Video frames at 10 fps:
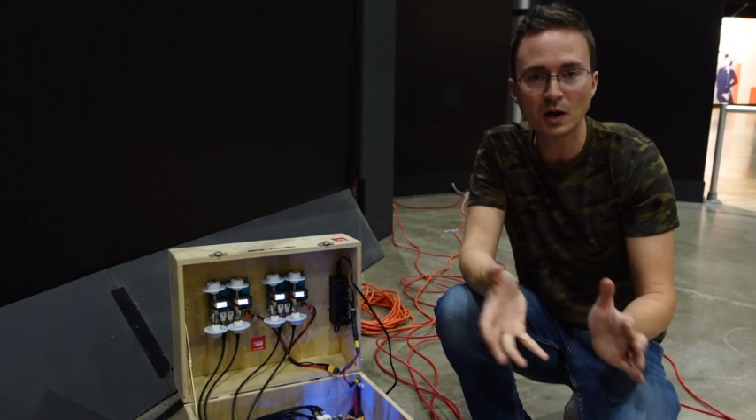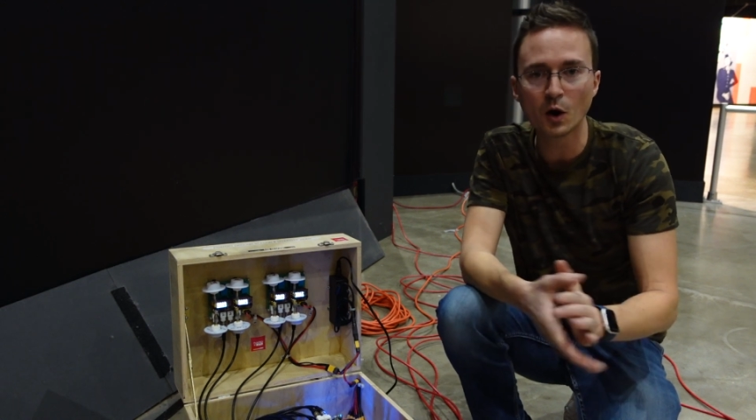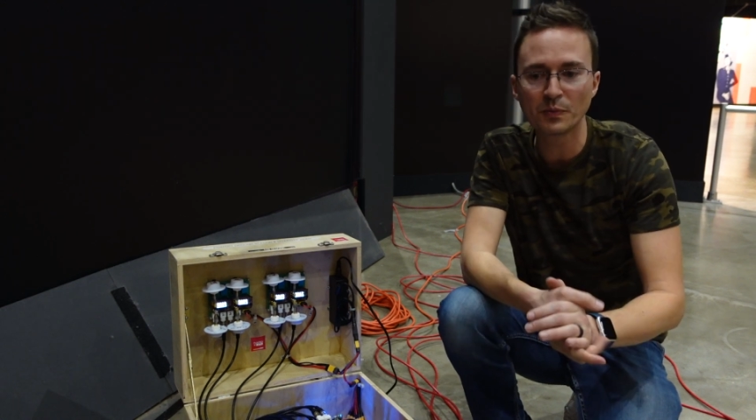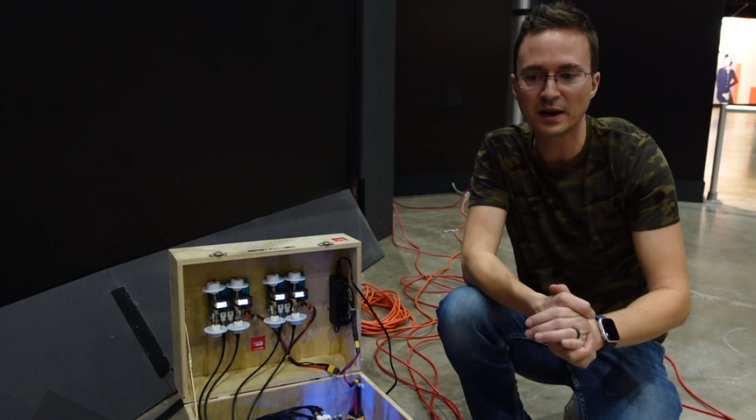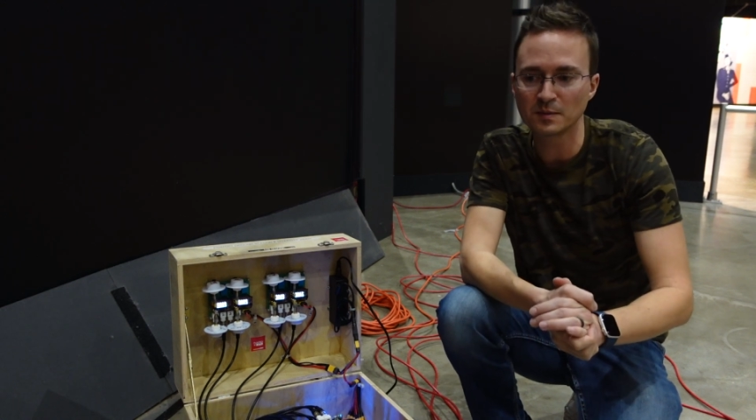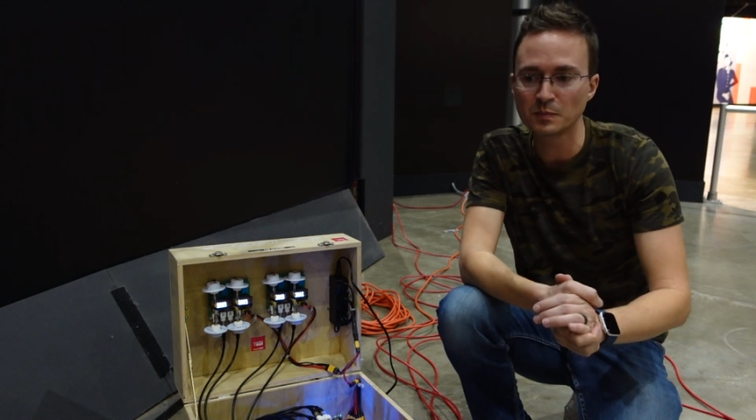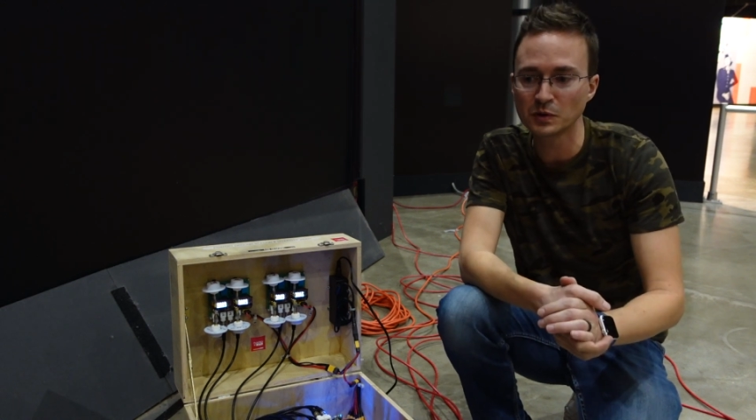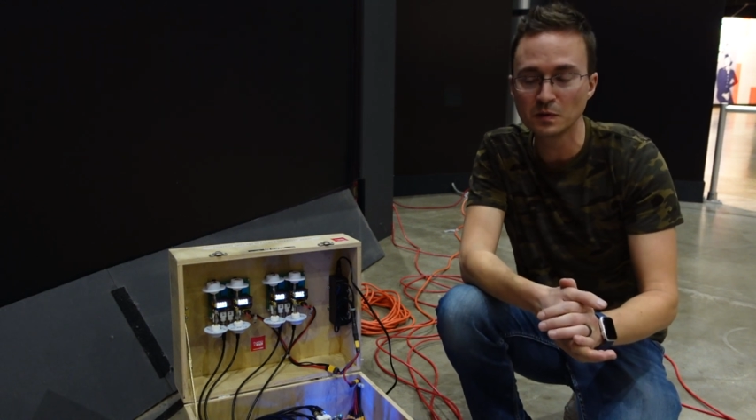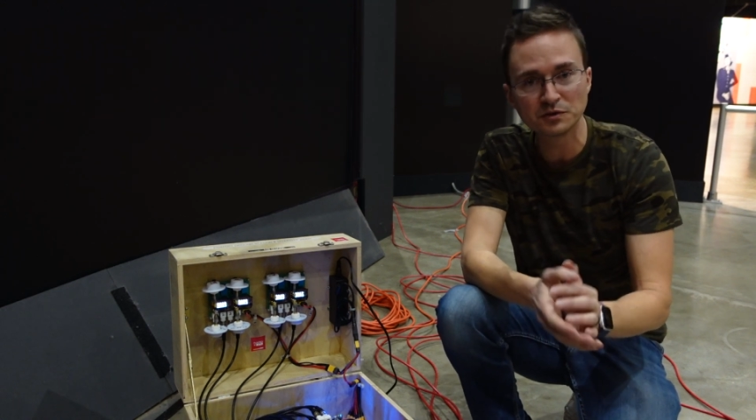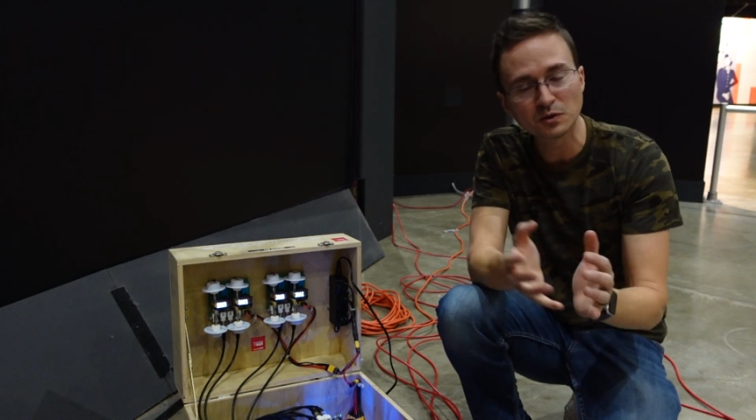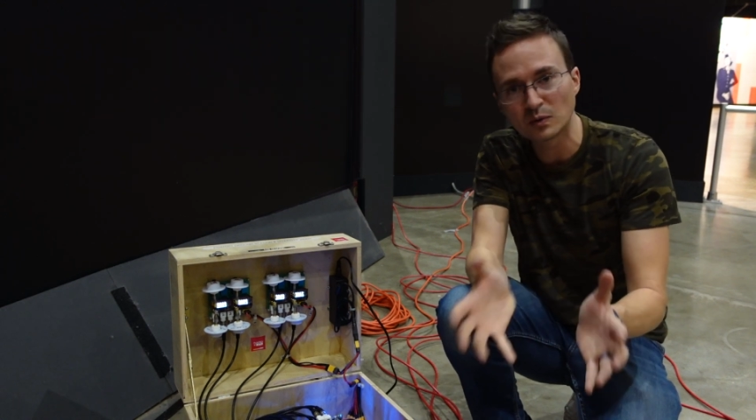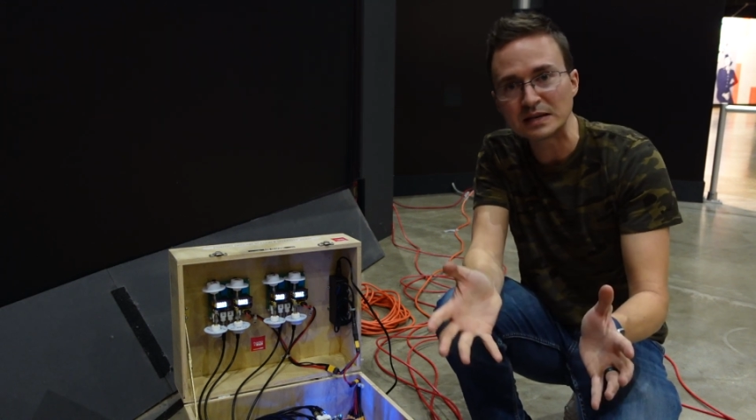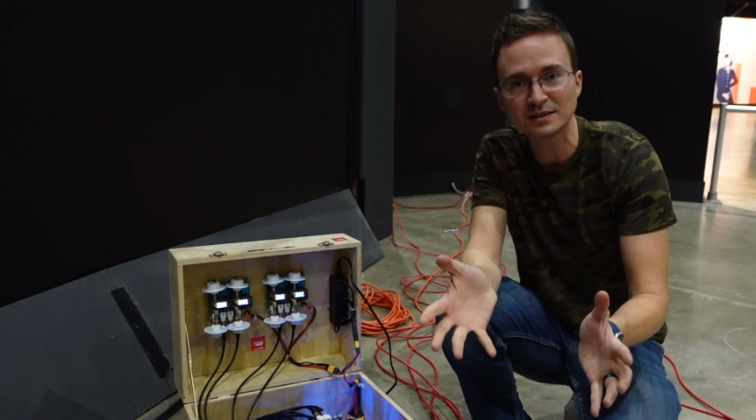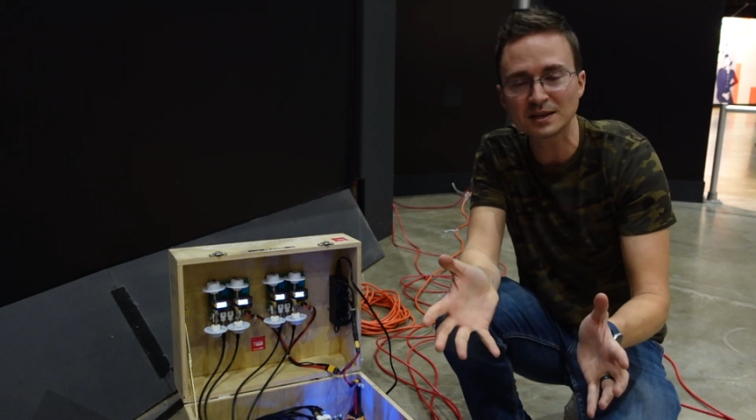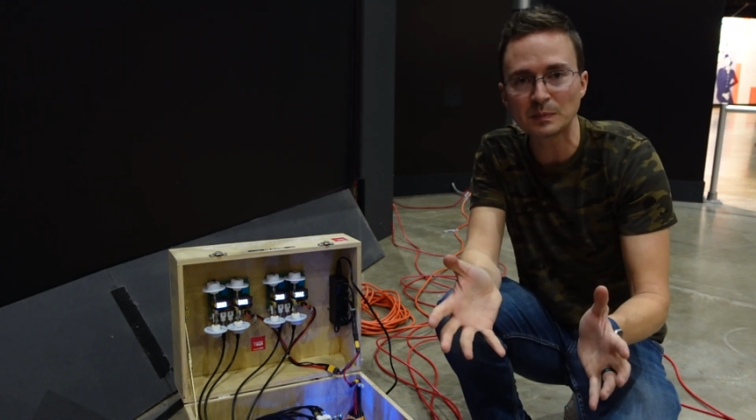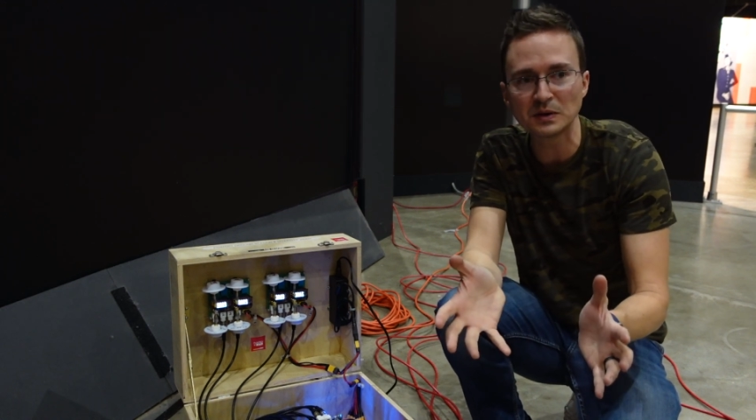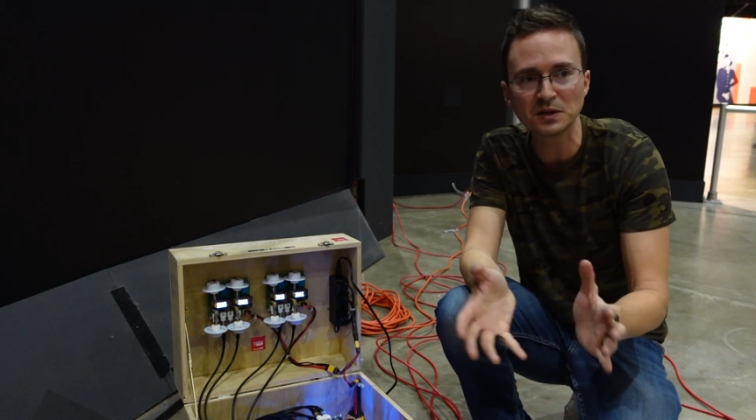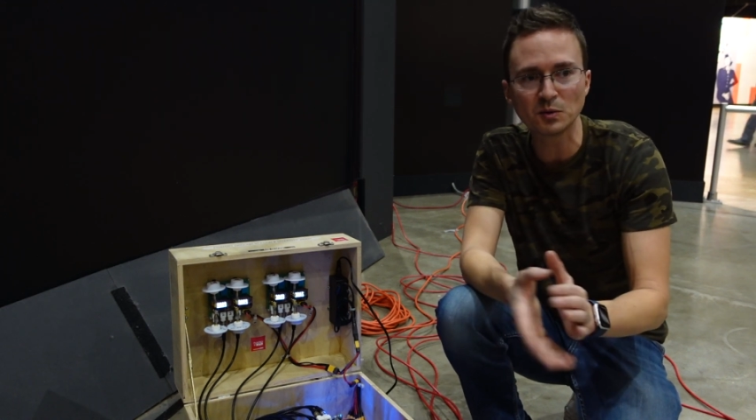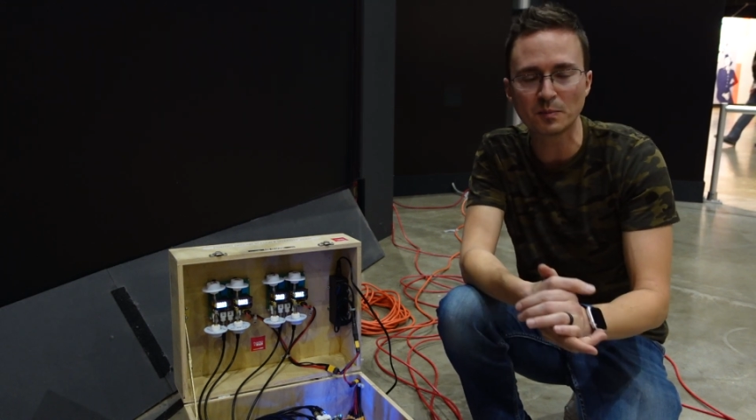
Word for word: We hope that improves your racing ability.